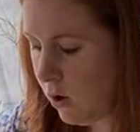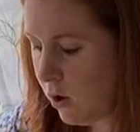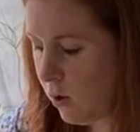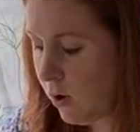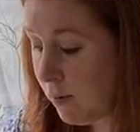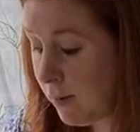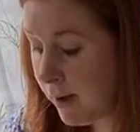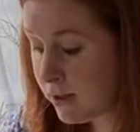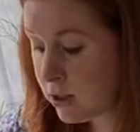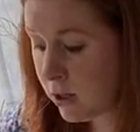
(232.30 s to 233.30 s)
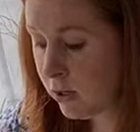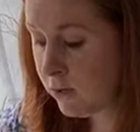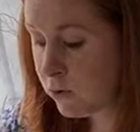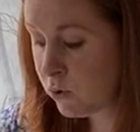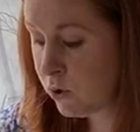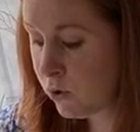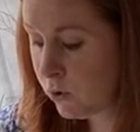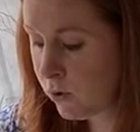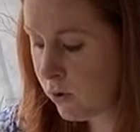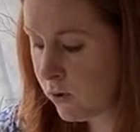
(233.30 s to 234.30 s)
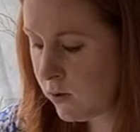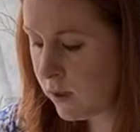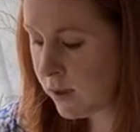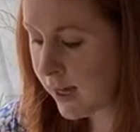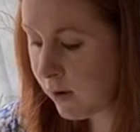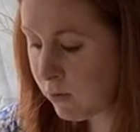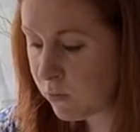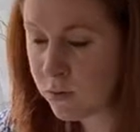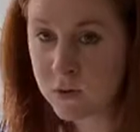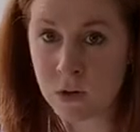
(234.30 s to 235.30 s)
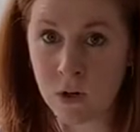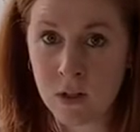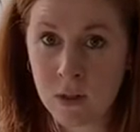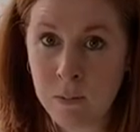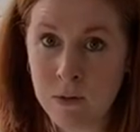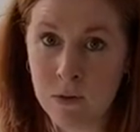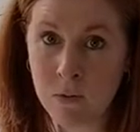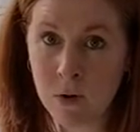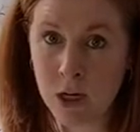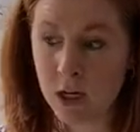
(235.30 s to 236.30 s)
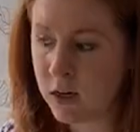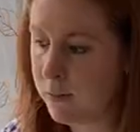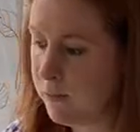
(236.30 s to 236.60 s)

What I'm about to tell you is true, that one will certainly be rewarded.